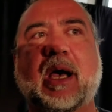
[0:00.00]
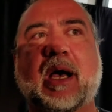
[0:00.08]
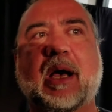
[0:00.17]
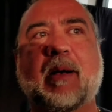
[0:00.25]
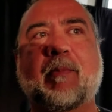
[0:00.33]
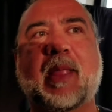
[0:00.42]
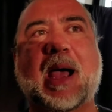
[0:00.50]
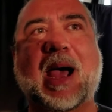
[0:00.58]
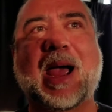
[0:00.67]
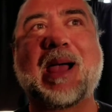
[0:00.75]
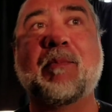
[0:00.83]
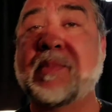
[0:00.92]
Um,
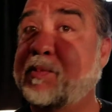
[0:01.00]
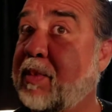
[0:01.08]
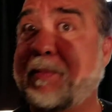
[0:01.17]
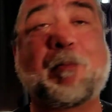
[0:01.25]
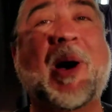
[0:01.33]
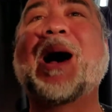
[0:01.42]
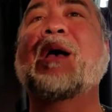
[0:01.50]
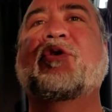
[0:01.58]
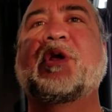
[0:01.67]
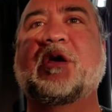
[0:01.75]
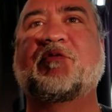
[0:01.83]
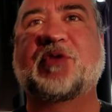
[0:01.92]
I am
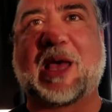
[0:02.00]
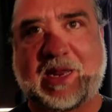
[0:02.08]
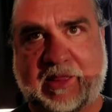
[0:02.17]
positive that